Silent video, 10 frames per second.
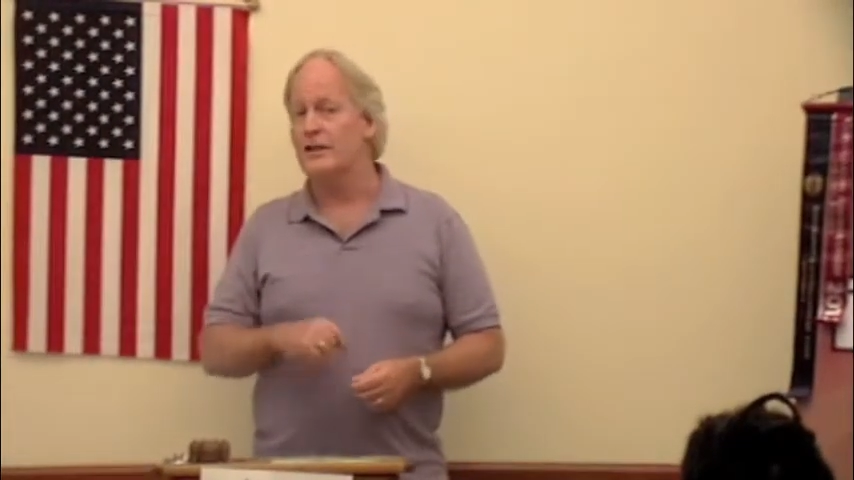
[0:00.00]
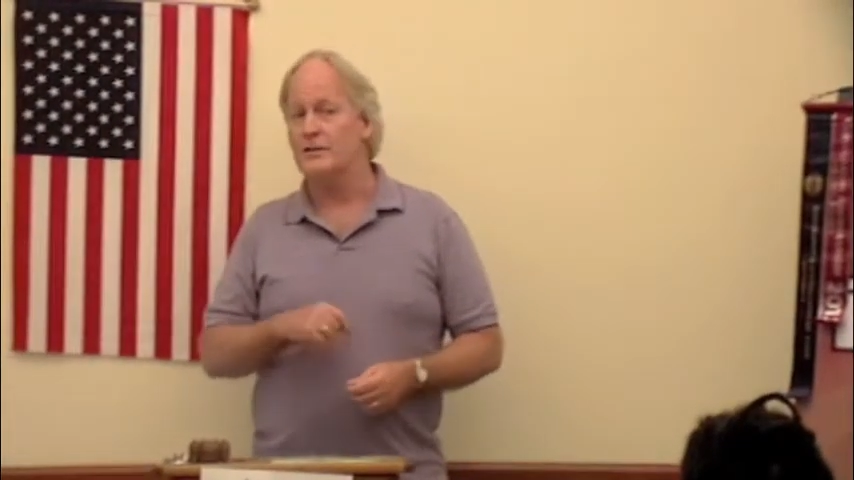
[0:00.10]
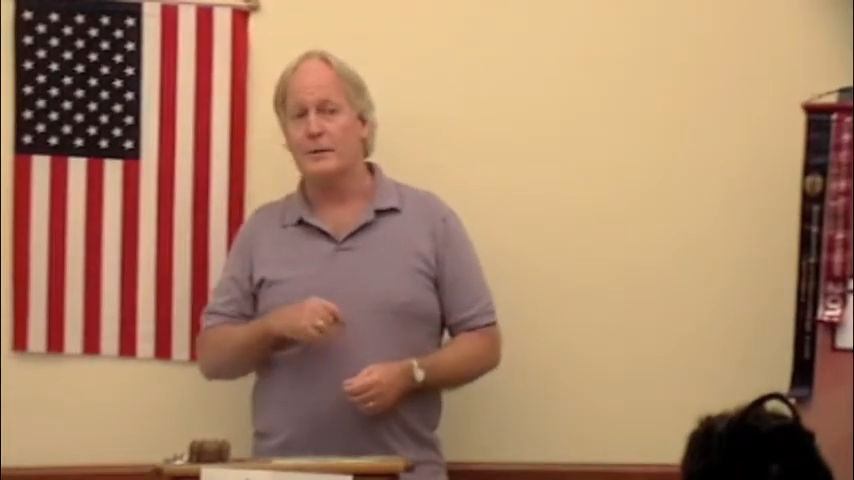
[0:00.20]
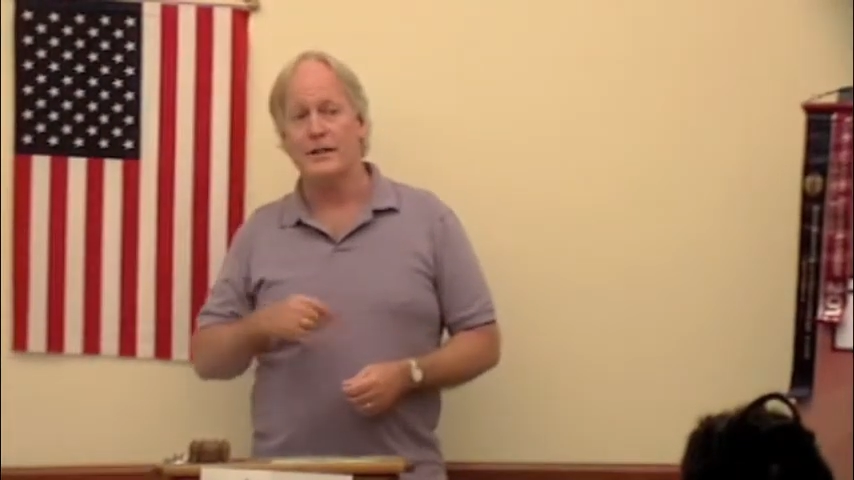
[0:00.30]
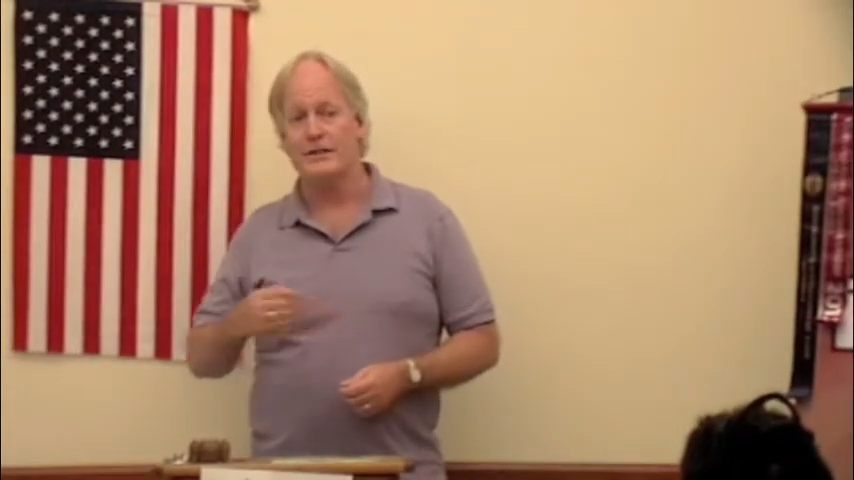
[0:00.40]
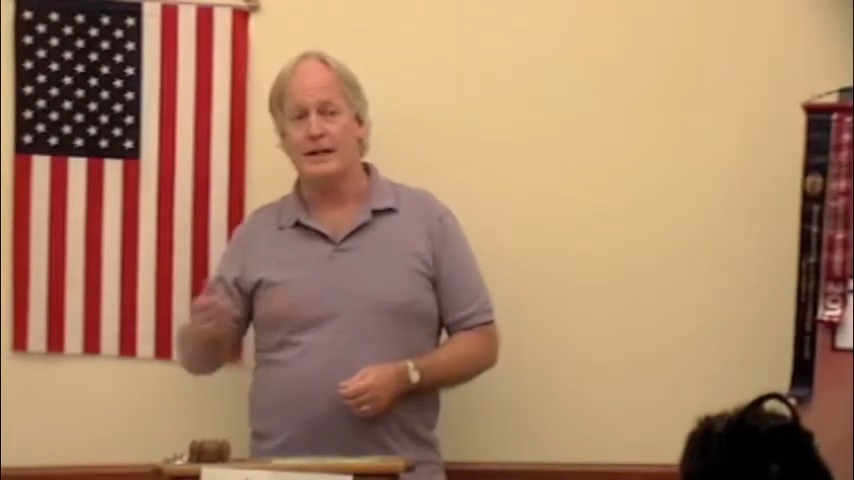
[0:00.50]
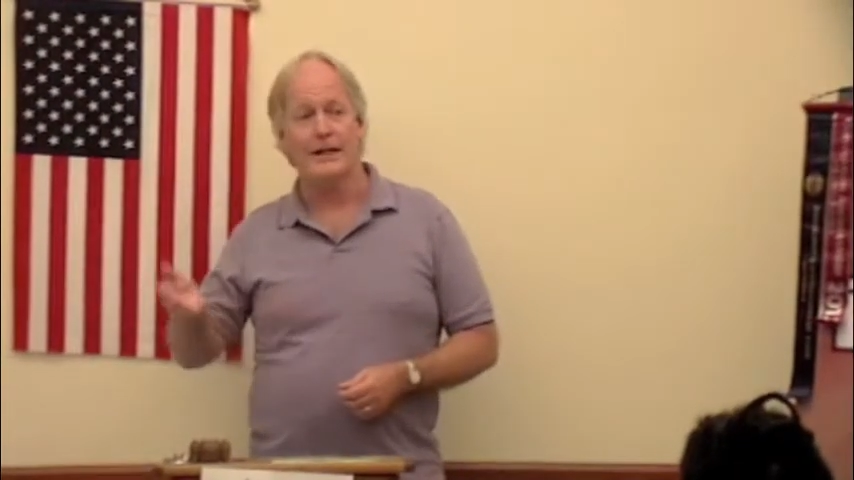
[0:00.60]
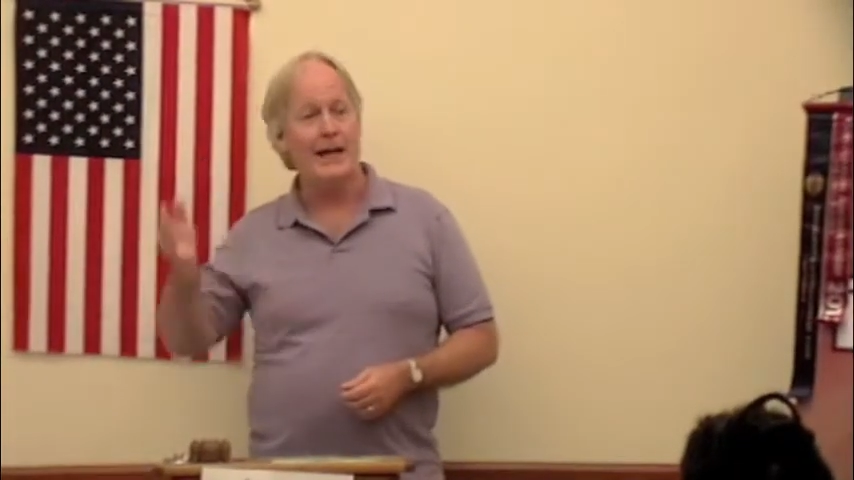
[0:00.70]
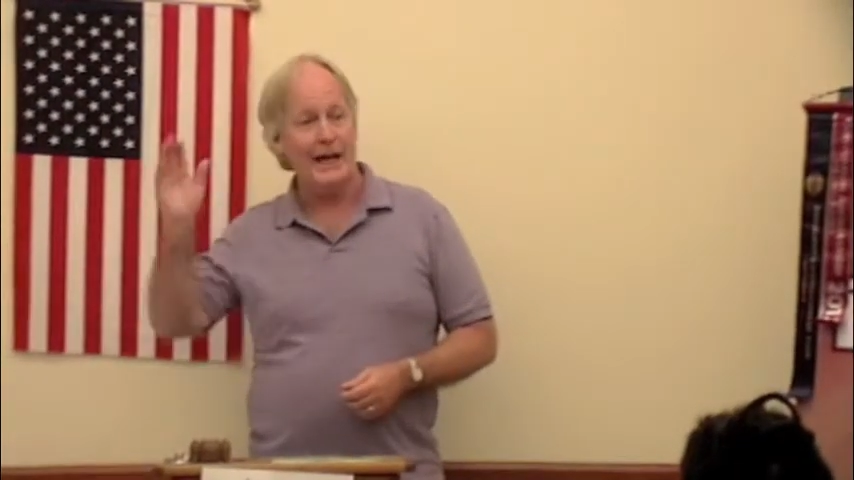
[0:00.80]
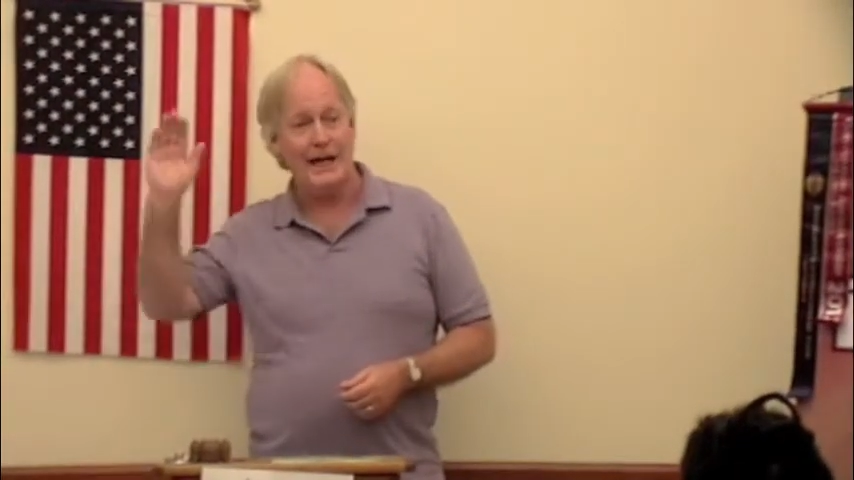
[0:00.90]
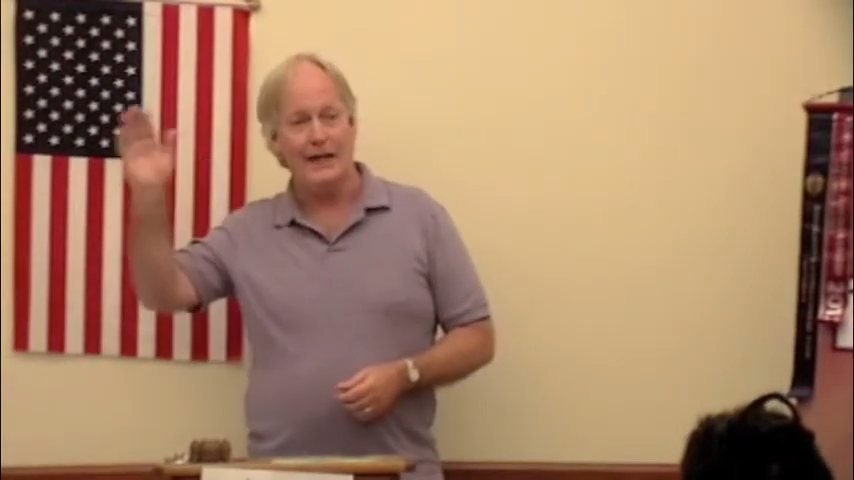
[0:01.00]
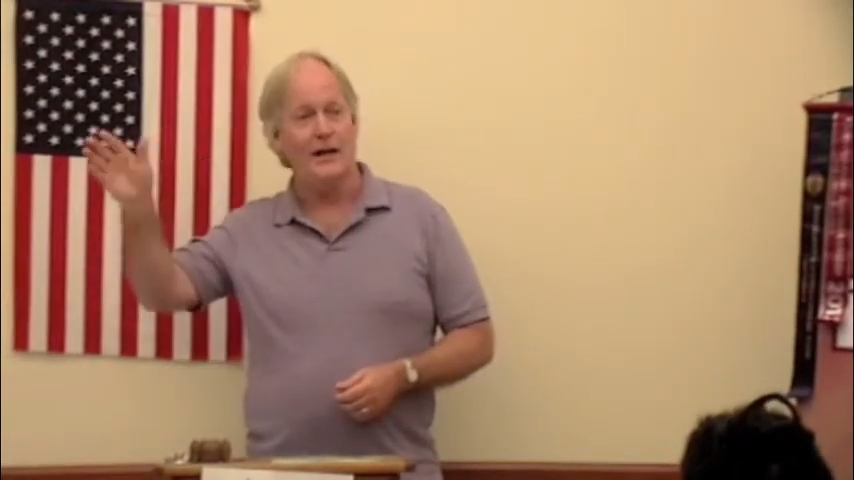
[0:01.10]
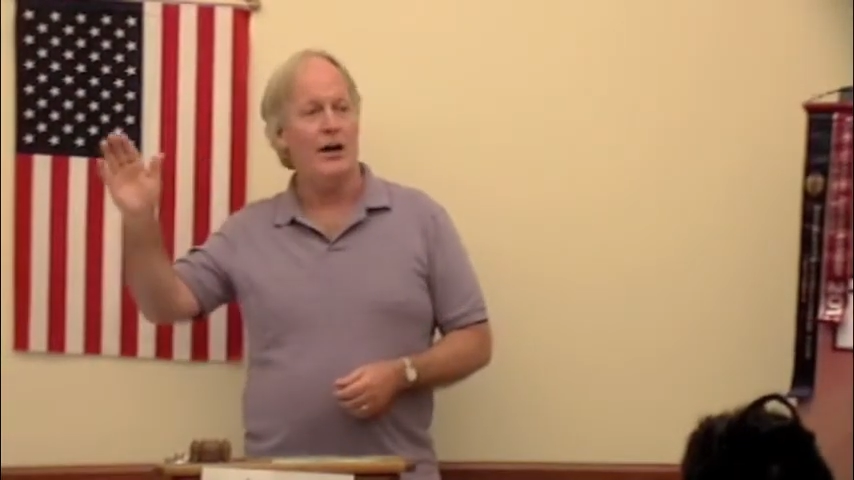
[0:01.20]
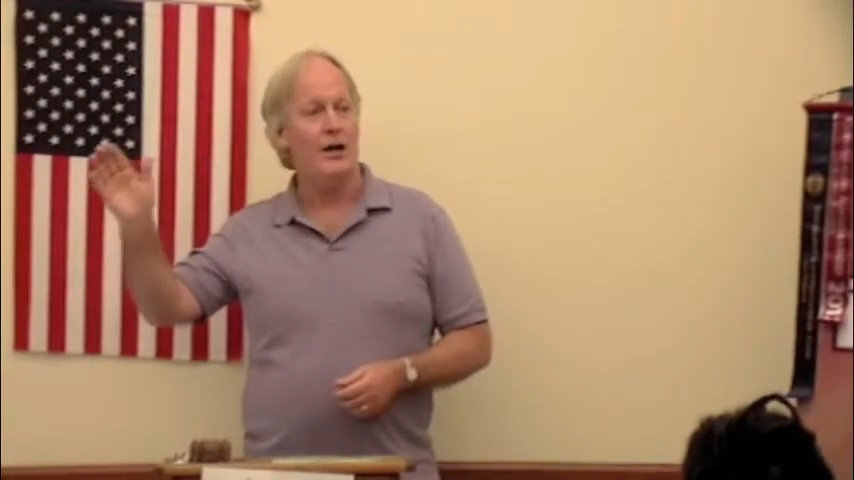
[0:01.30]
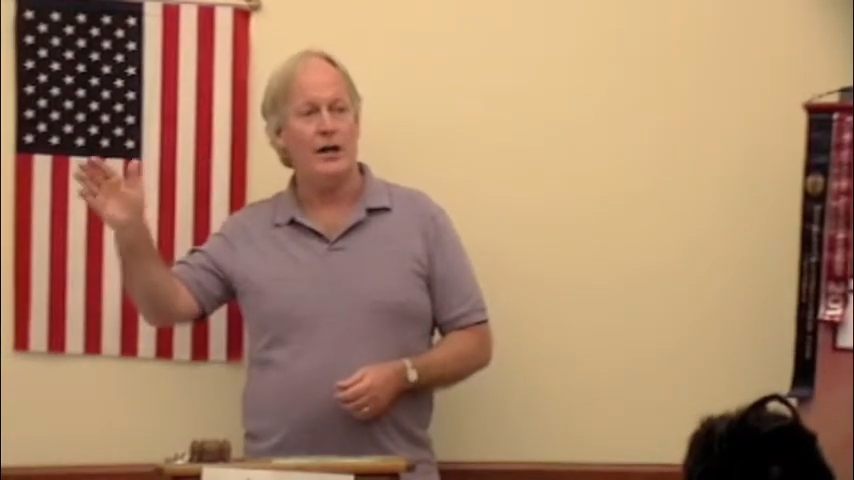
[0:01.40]
Just by saying, hey,
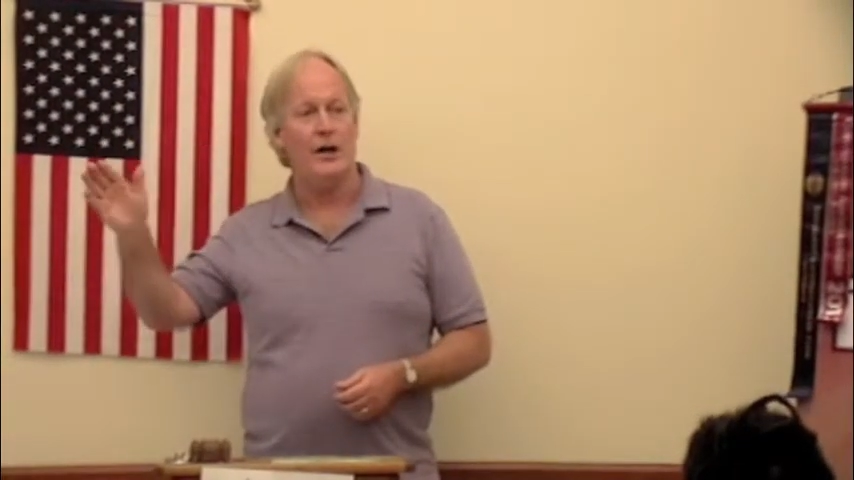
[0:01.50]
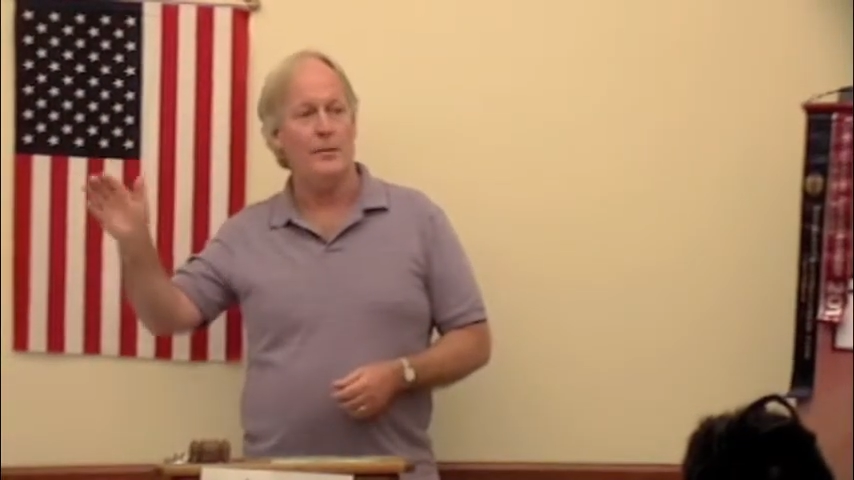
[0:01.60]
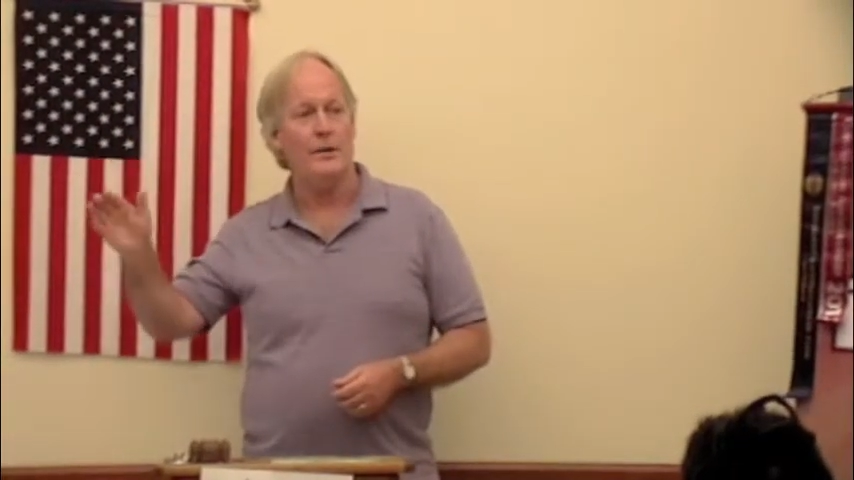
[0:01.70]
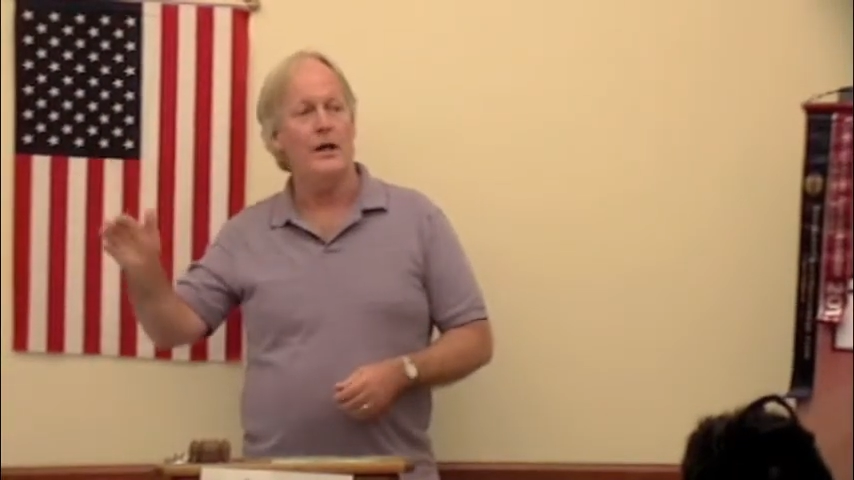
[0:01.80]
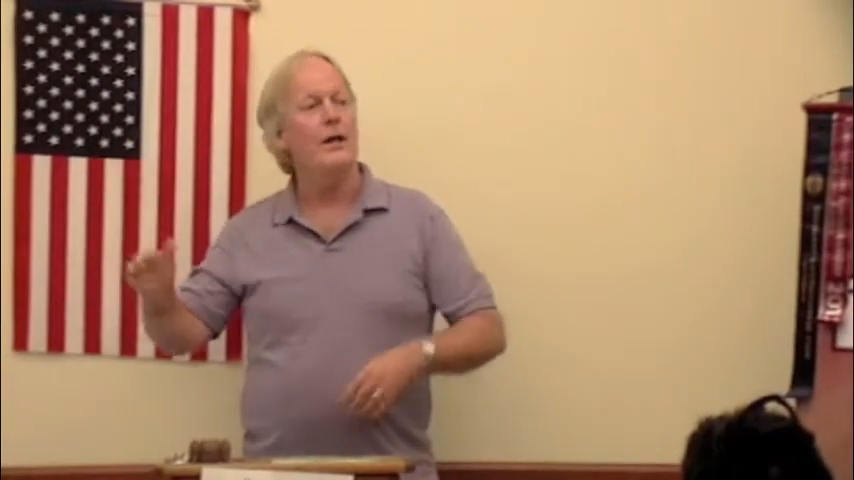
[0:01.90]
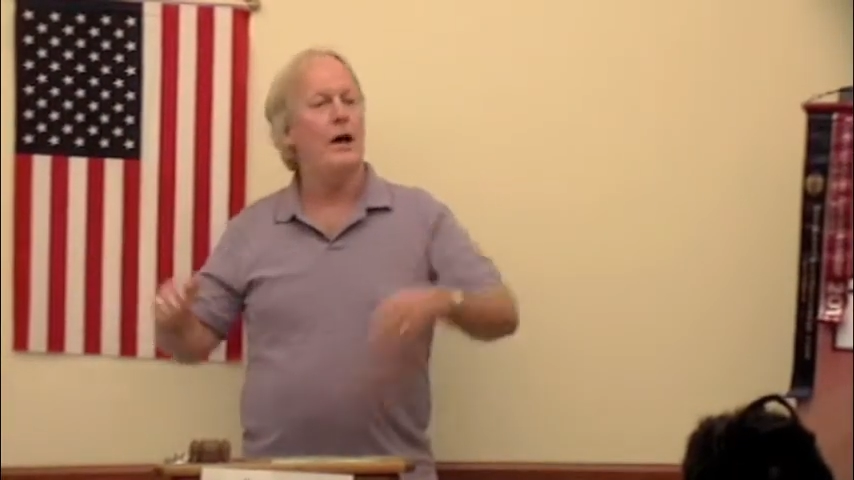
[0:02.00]
I'll help.